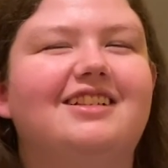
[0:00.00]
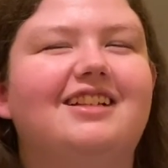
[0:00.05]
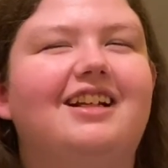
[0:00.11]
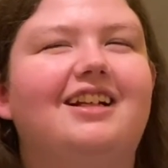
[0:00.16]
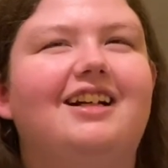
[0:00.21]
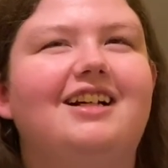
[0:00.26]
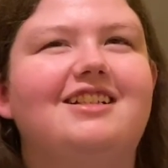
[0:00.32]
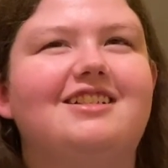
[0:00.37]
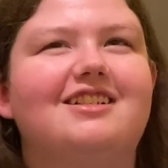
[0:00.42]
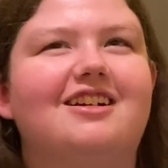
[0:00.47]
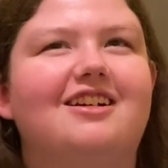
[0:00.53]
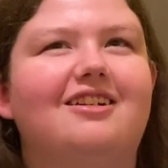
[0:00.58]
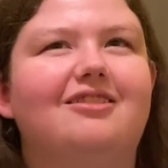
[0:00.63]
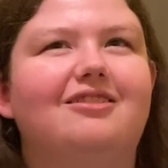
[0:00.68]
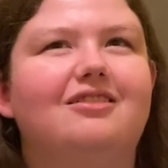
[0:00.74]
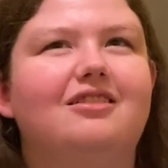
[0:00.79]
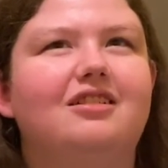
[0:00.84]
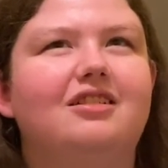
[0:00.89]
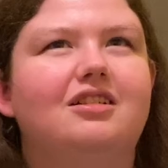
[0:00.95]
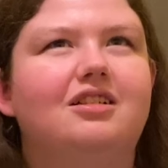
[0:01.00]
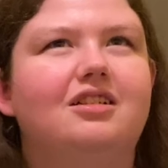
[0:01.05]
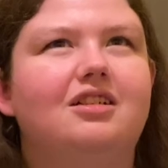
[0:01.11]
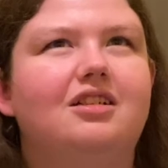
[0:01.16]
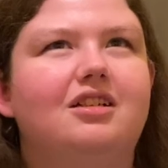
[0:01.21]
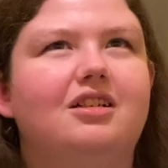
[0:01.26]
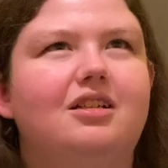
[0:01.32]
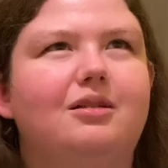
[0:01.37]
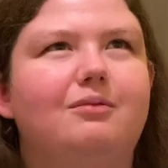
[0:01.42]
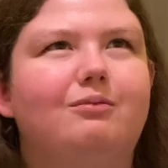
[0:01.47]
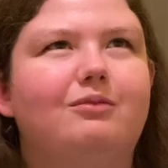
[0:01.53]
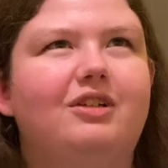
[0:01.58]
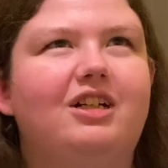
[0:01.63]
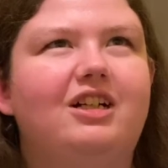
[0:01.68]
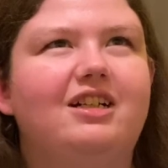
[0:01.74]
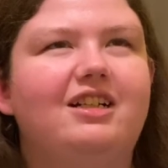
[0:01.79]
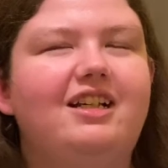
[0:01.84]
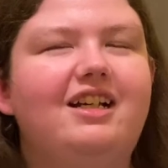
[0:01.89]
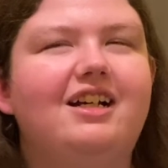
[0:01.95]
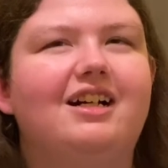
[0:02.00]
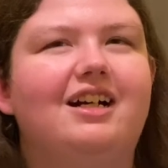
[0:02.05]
That's true. But yeah,